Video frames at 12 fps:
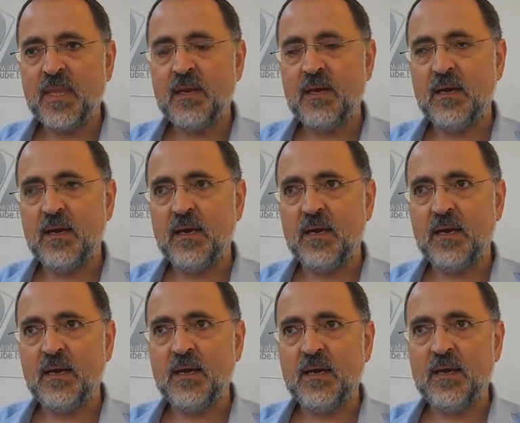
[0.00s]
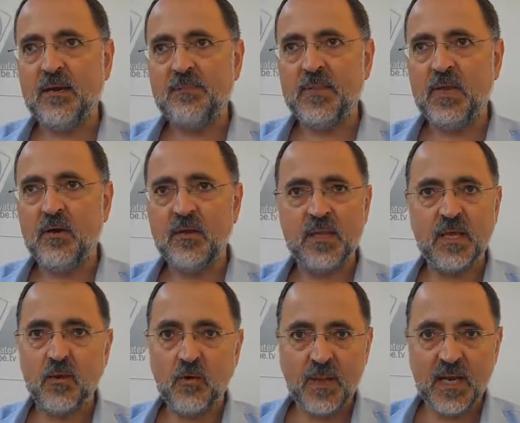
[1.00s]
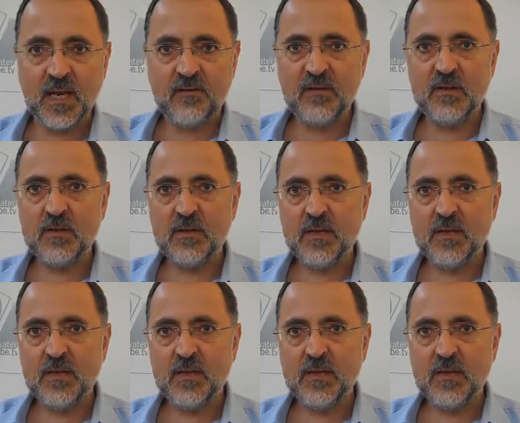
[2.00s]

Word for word: um, on the global level.